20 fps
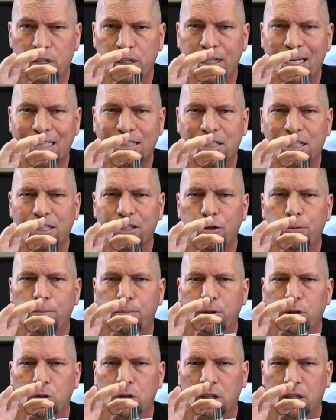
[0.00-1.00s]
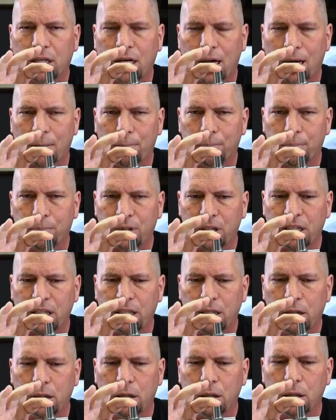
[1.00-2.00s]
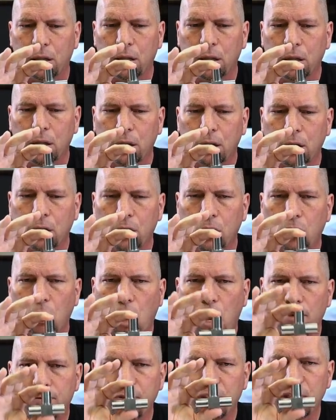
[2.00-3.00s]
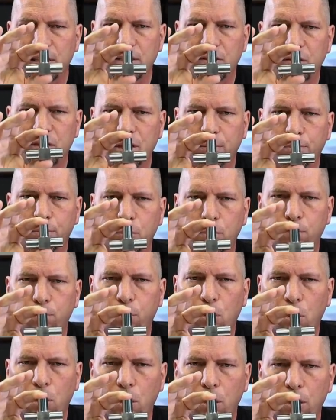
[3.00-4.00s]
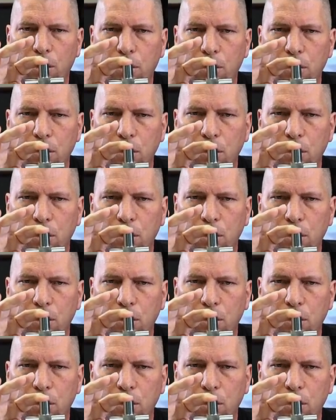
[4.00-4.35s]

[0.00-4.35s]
And that's how you build a company off of this simple part.